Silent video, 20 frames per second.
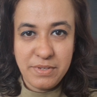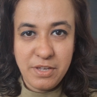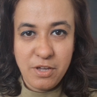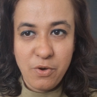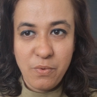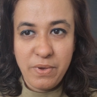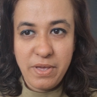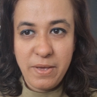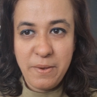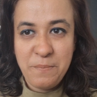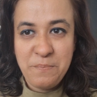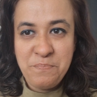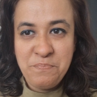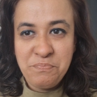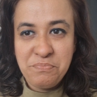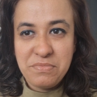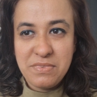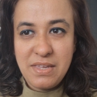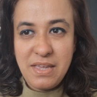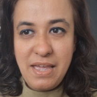Okay,
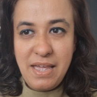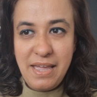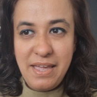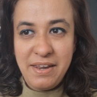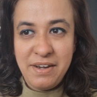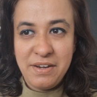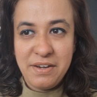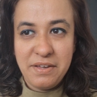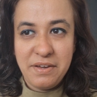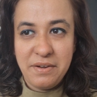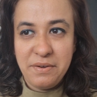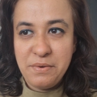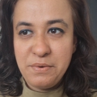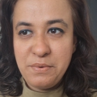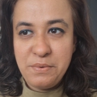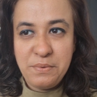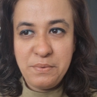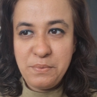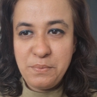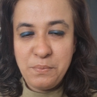and
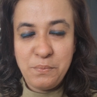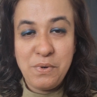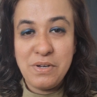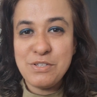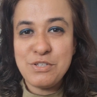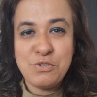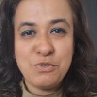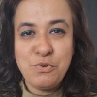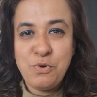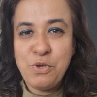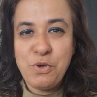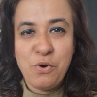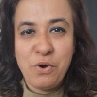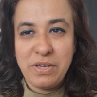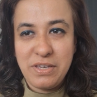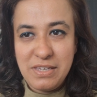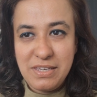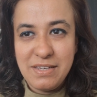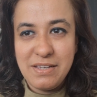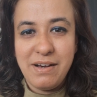once you know your
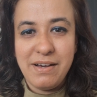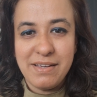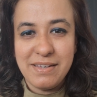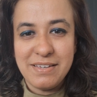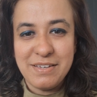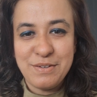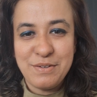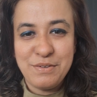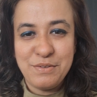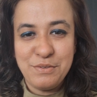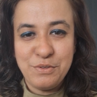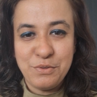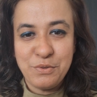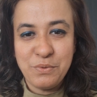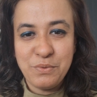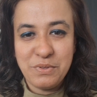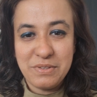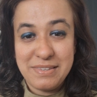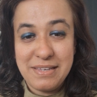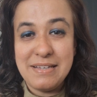ikigai,
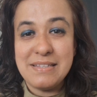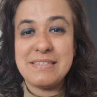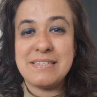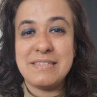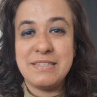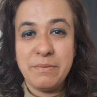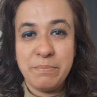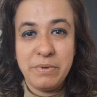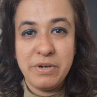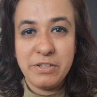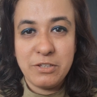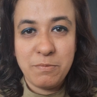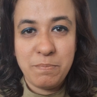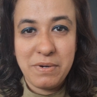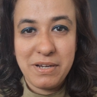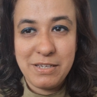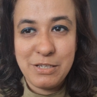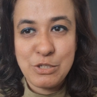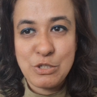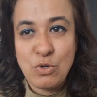that's the
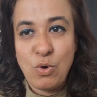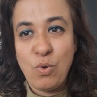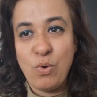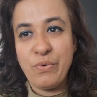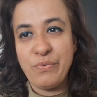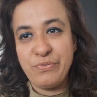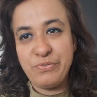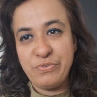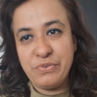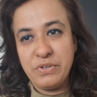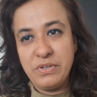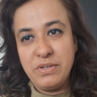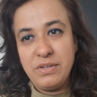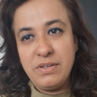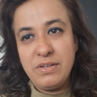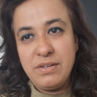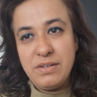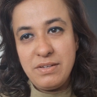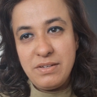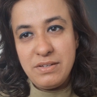birthplace of
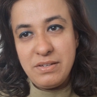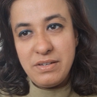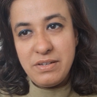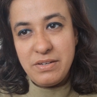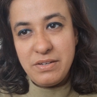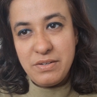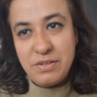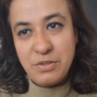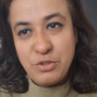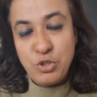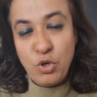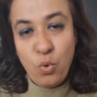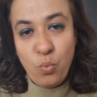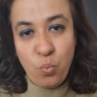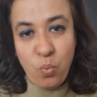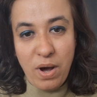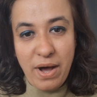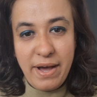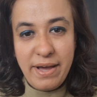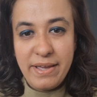your
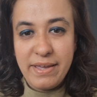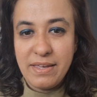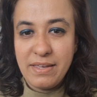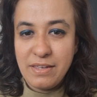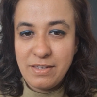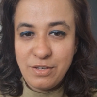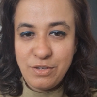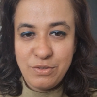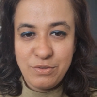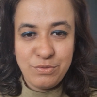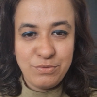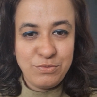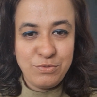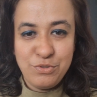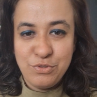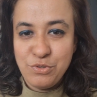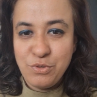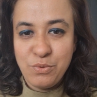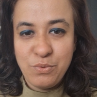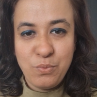why.
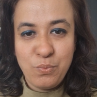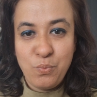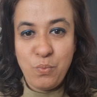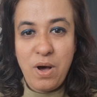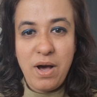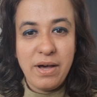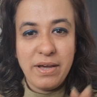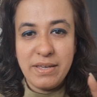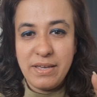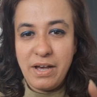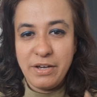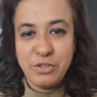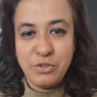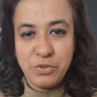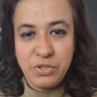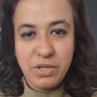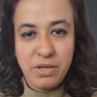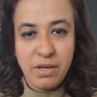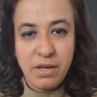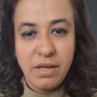Why are you
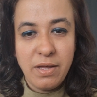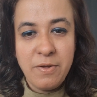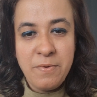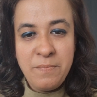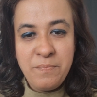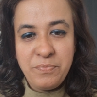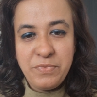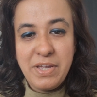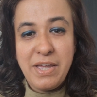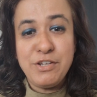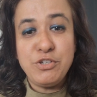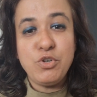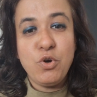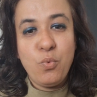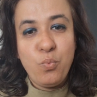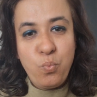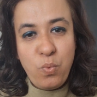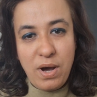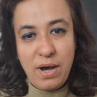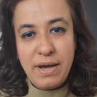here? And your
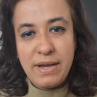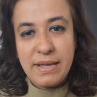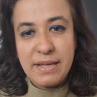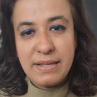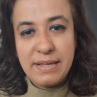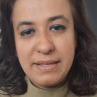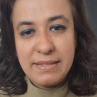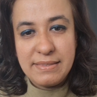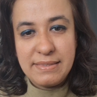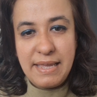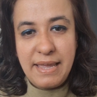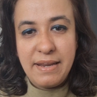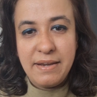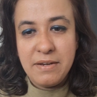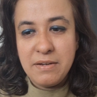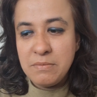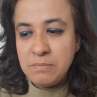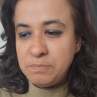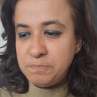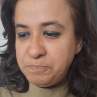why
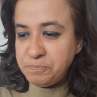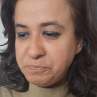then